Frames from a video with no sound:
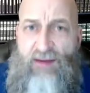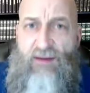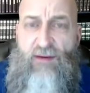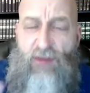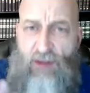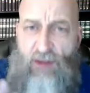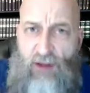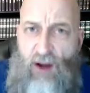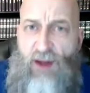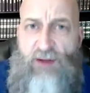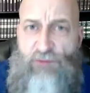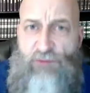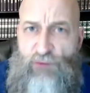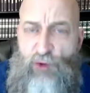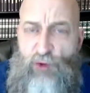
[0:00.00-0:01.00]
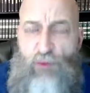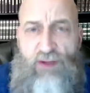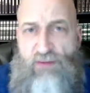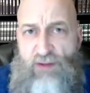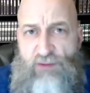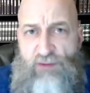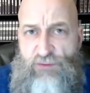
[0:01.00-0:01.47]
God is doing
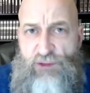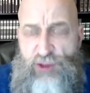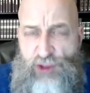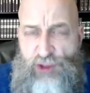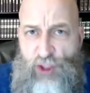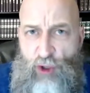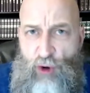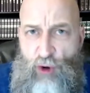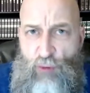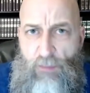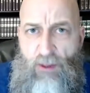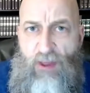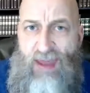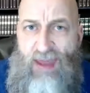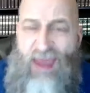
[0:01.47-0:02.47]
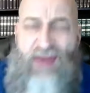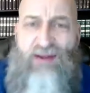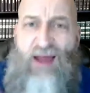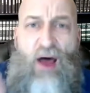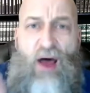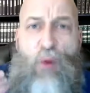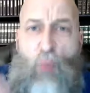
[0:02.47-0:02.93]
this to Job and
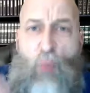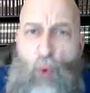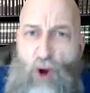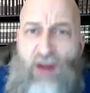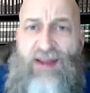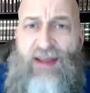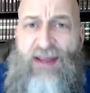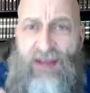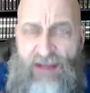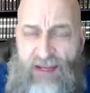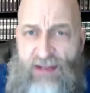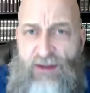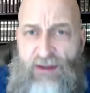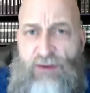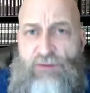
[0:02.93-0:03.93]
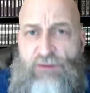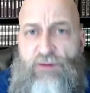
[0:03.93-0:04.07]
not what it is